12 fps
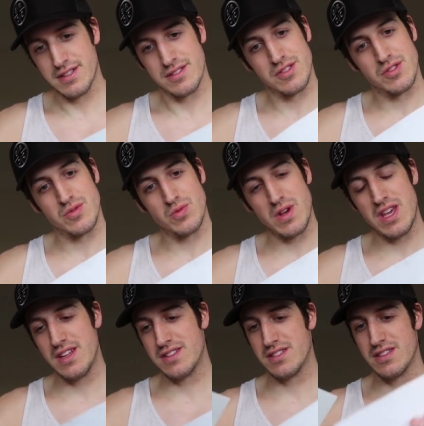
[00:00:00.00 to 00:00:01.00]

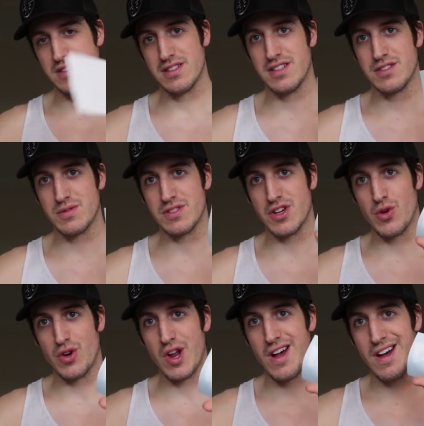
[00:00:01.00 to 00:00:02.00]
Sweet. This one's
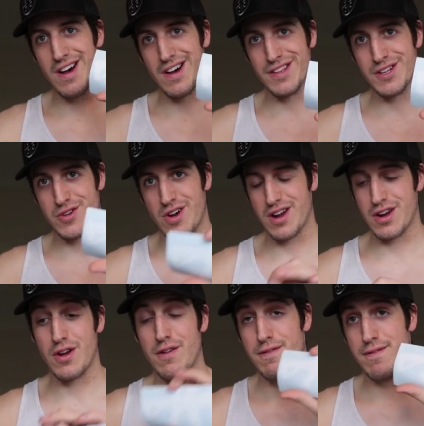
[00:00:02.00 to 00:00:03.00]
going on the truck
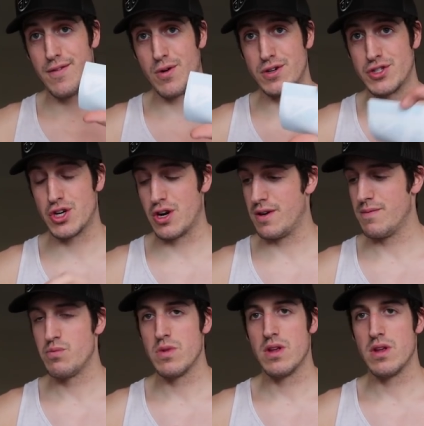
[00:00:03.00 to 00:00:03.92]
for sure.